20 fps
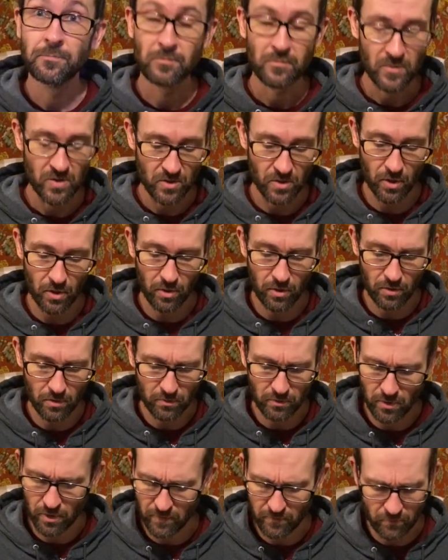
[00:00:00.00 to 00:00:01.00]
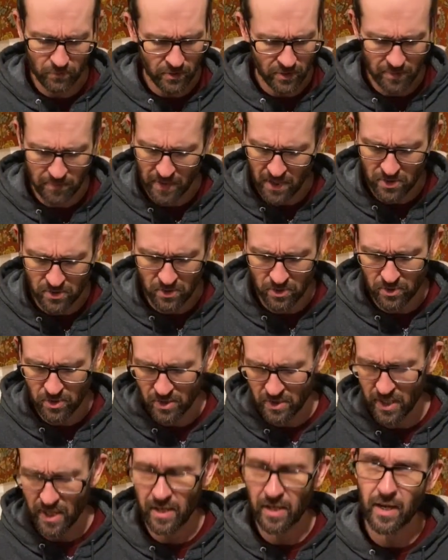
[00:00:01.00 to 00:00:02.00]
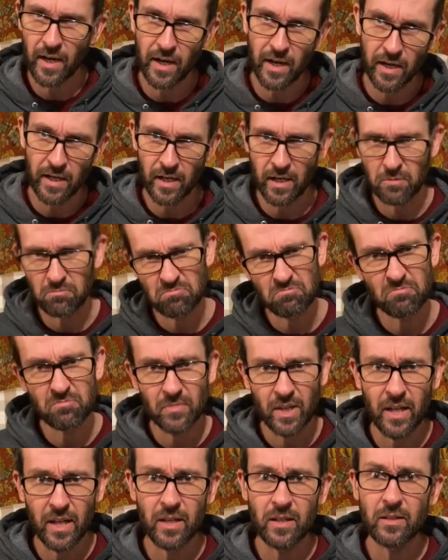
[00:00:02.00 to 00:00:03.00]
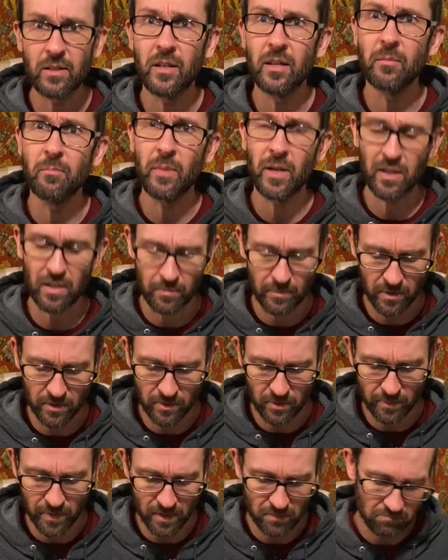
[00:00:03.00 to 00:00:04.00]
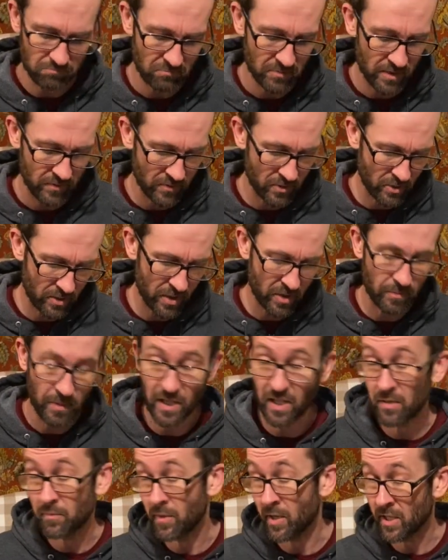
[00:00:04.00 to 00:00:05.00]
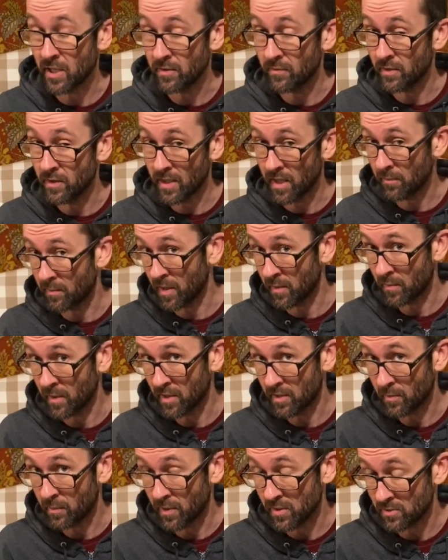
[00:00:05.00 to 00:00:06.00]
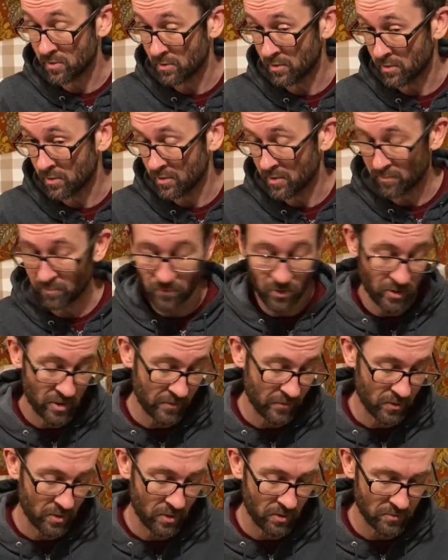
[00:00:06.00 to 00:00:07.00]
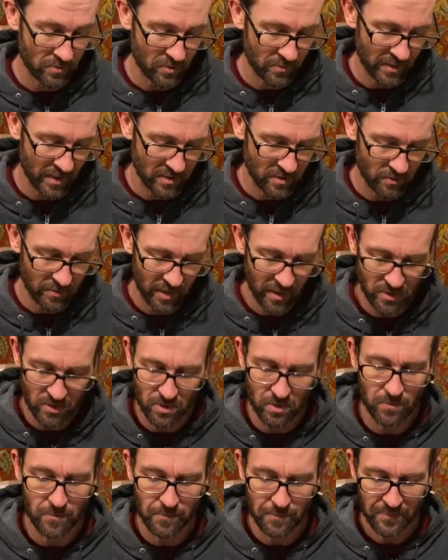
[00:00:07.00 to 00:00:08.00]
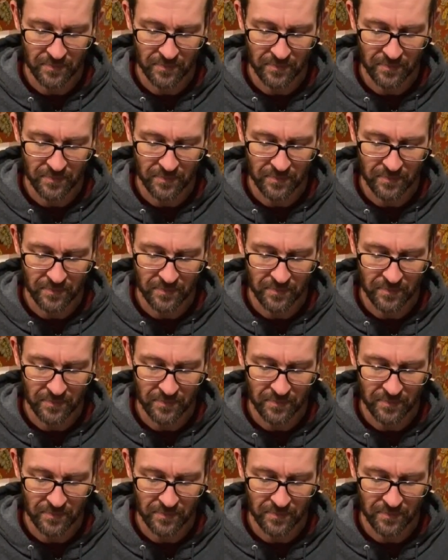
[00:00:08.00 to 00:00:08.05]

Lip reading: So we don't have to really measure, just kind of eye it and make them a little bit even. You could make them uneven. That might make the puzzle a little bit more difficult, so that's okay too.